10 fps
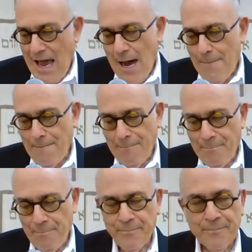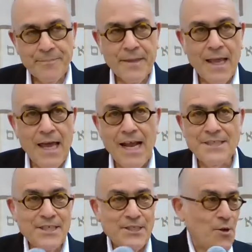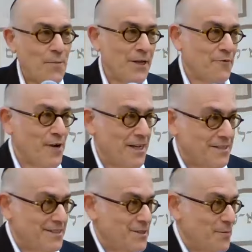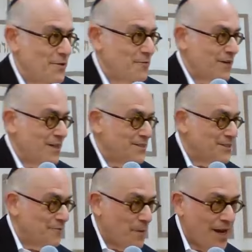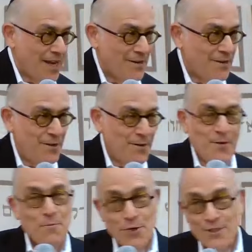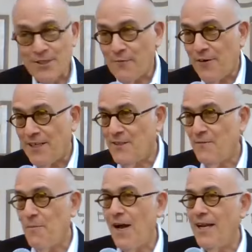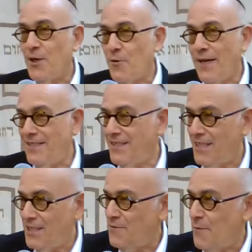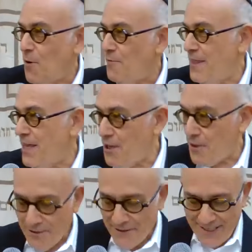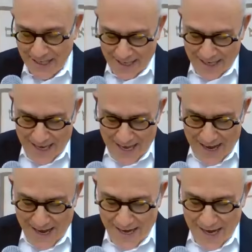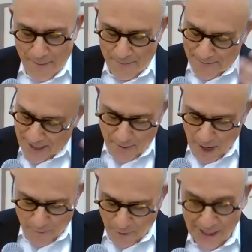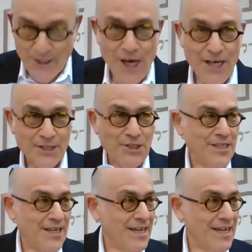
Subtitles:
And I see so many friends of mine, personal friends of mine, acquaintances from over the years. I'm really touched.